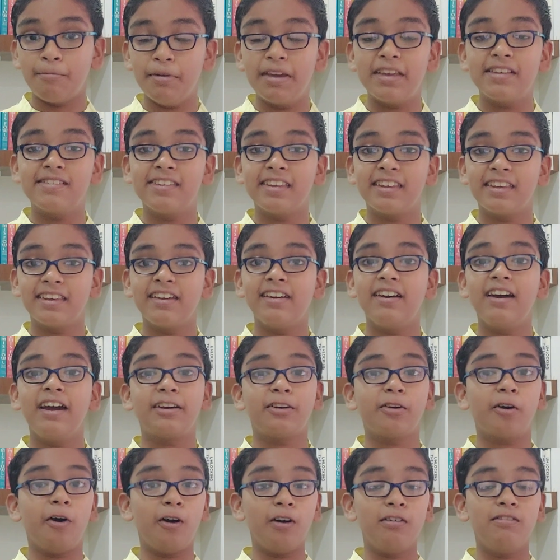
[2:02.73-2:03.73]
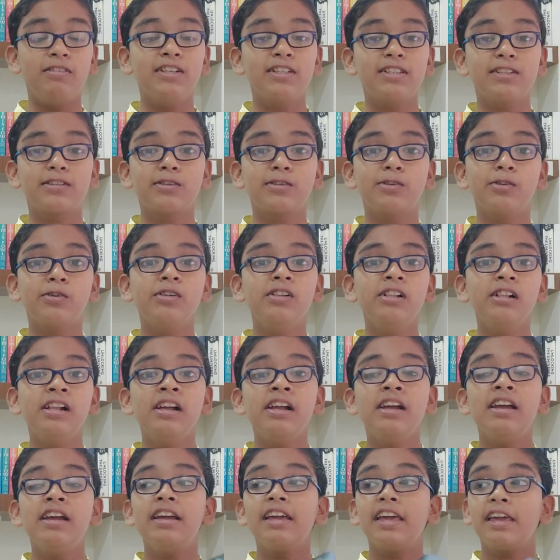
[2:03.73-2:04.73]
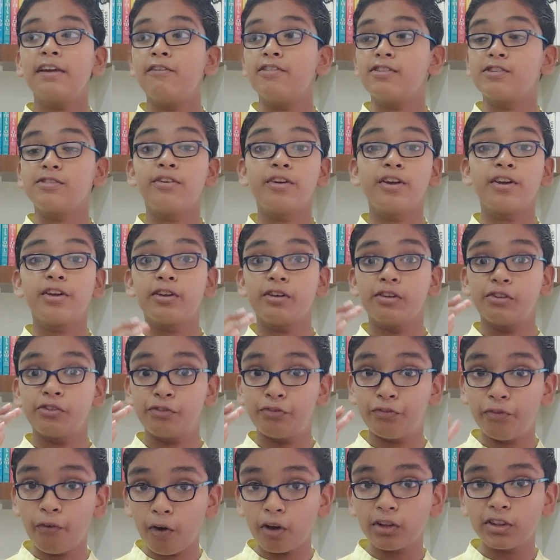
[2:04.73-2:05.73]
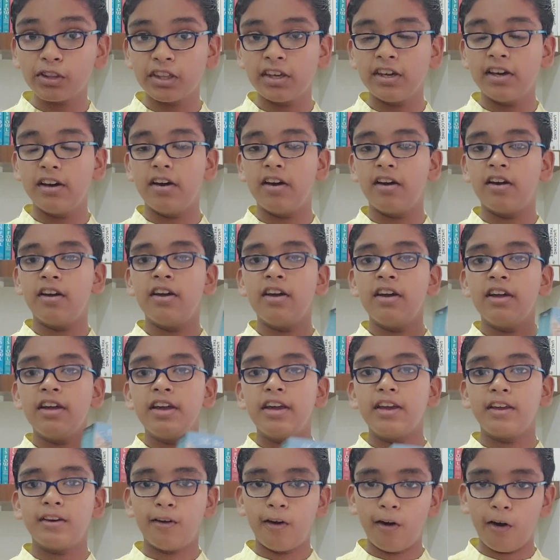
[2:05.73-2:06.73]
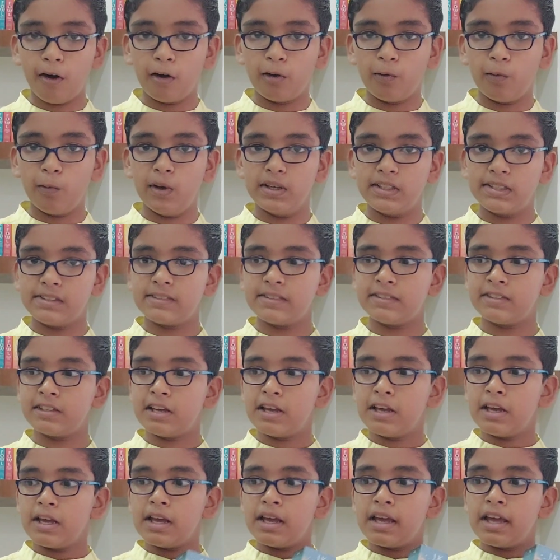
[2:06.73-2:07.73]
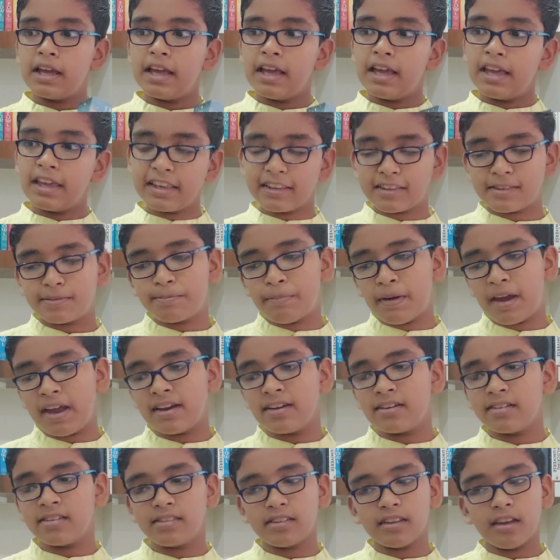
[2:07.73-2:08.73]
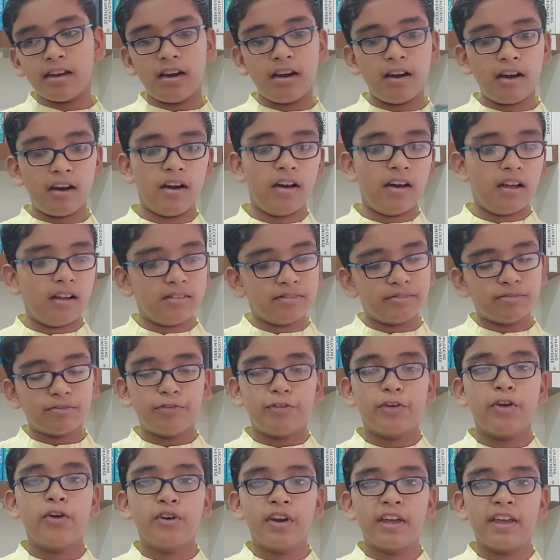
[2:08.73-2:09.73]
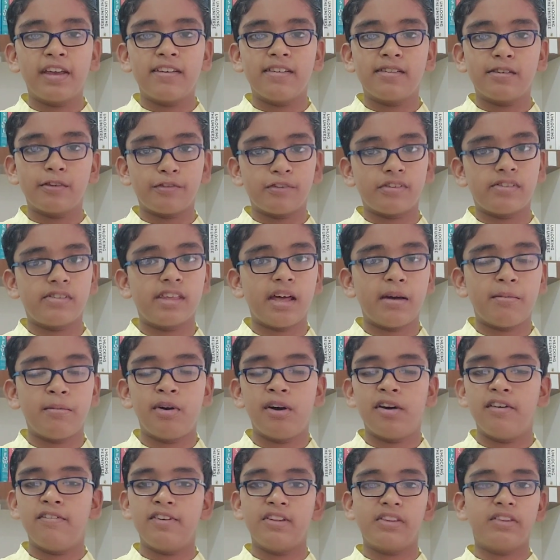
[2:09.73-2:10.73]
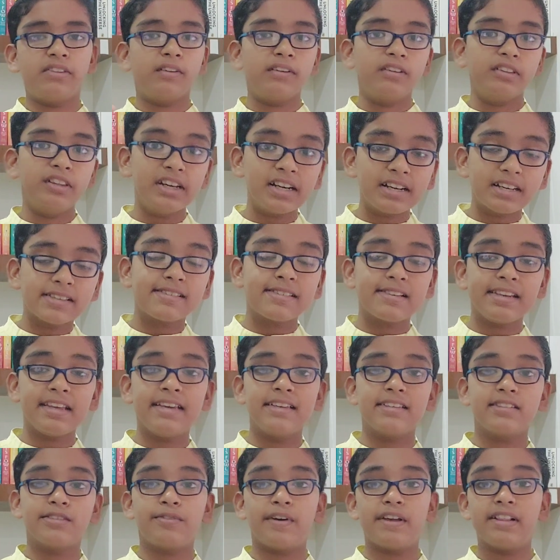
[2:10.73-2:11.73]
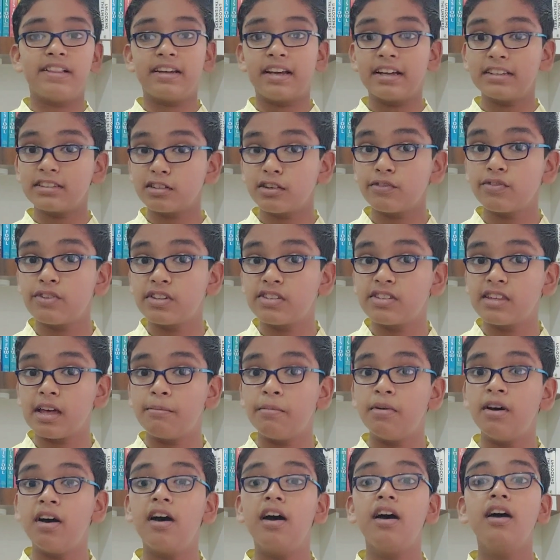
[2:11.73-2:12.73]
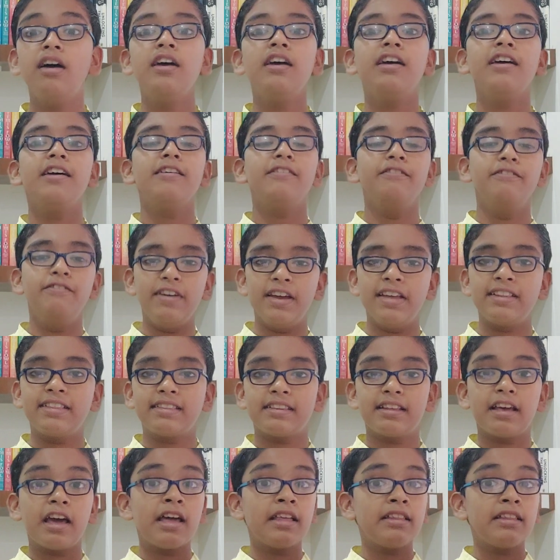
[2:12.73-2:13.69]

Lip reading: amazing year at Hogwarts School. He was going to his fourth year in Hogwarts. He spends a few days of the summer with the Dursleys, while the rest of the summer with